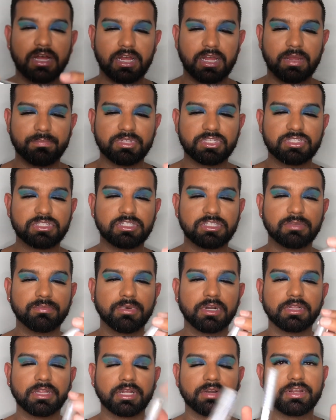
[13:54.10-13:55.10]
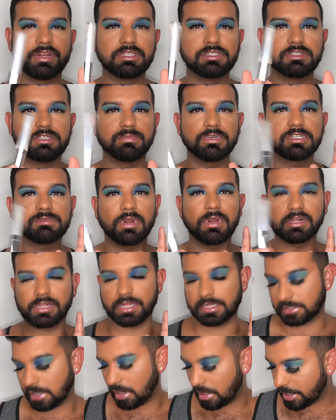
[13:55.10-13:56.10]
Super glittery, super sparkly.
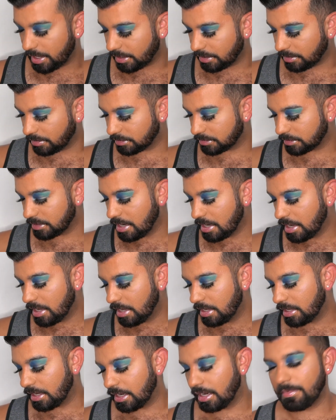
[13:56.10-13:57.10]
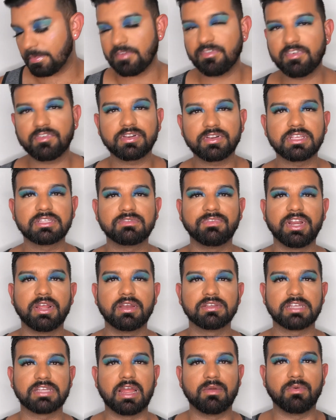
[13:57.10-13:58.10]
That's all I used. I feel for these
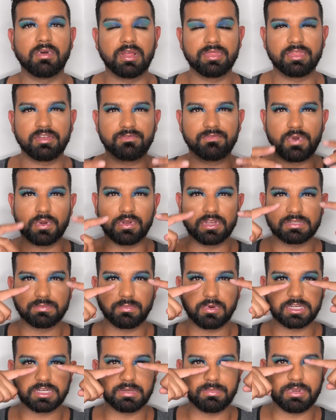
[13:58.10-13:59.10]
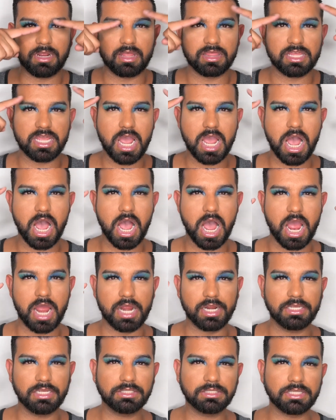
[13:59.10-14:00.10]
videos, I want the focus more to be on the
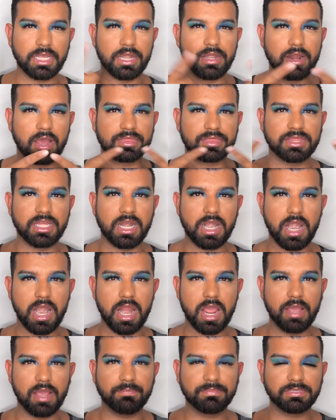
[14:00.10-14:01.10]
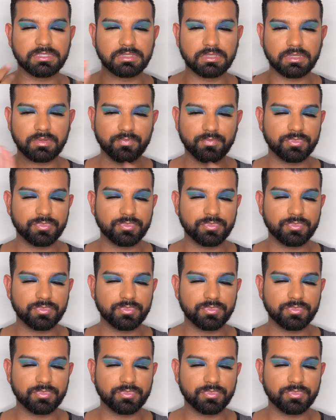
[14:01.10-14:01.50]
eyes and not the lips.